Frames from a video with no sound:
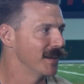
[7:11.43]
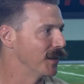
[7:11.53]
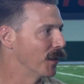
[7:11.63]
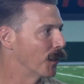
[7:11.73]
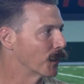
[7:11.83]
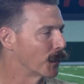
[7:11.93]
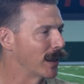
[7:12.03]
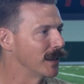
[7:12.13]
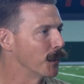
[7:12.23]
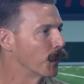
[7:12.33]
You know,
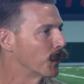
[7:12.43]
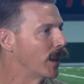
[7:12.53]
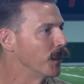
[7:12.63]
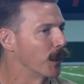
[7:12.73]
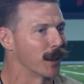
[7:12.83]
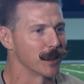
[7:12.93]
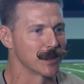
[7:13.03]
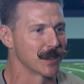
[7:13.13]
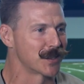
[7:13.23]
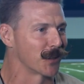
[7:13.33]
rainy
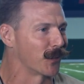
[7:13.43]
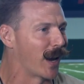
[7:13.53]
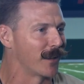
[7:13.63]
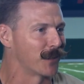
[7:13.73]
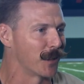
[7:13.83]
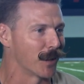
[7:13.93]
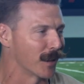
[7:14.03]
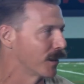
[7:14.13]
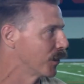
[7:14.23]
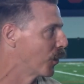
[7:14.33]
winters. It survived.
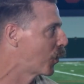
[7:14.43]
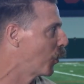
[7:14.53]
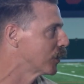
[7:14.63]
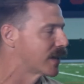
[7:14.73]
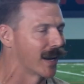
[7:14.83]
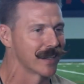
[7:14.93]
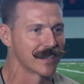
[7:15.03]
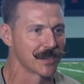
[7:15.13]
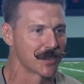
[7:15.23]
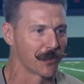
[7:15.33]
You know, cold
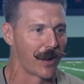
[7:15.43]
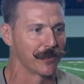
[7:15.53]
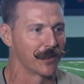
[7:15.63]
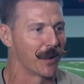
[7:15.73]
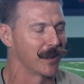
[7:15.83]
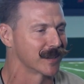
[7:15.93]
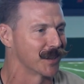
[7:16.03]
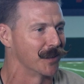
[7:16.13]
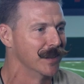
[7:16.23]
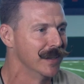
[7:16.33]
tanks. It survived it all.
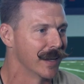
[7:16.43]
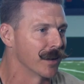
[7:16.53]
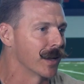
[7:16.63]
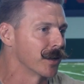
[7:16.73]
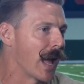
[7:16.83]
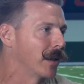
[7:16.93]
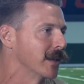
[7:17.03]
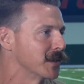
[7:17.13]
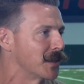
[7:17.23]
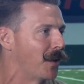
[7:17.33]
So it'll
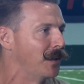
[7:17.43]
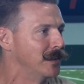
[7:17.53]
outlive us all.